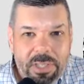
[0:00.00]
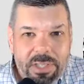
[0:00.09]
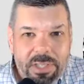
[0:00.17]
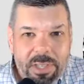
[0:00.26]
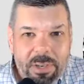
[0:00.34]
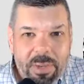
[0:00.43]

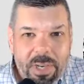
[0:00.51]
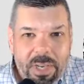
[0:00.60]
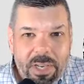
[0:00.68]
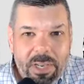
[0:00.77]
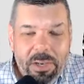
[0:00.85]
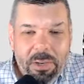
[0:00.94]
So
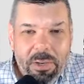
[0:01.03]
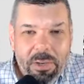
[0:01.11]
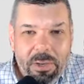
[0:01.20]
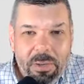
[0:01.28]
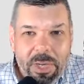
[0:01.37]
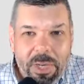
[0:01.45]

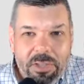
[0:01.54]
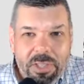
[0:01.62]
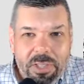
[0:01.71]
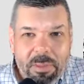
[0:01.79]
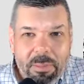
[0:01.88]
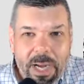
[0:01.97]
you
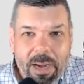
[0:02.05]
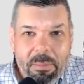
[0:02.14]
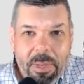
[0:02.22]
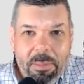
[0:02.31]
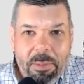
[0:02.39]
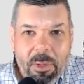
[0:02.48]
mentioned about
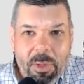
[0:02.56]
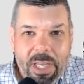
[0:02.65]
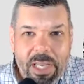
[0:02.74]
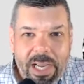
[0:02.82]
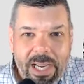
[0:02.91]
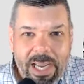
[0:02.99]
maybe
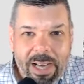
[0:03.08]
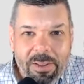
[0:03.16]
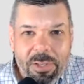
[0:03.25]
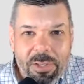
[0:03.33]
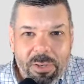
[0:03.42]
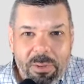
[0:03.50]
looking at a
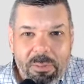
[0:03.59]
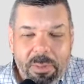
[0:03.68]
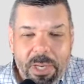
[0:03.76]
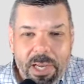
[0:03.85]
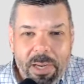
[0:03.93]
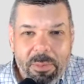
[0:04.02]
calendar and
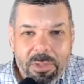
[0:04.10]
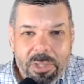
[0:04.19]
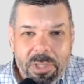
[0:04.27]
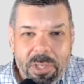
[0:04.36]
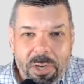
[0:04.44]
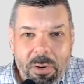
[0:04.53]
being able
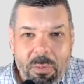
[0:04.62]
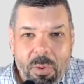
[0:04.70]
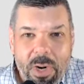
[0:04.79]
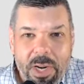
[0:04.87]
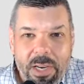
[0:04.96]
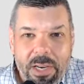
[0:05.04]
to know
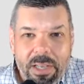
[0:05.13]
what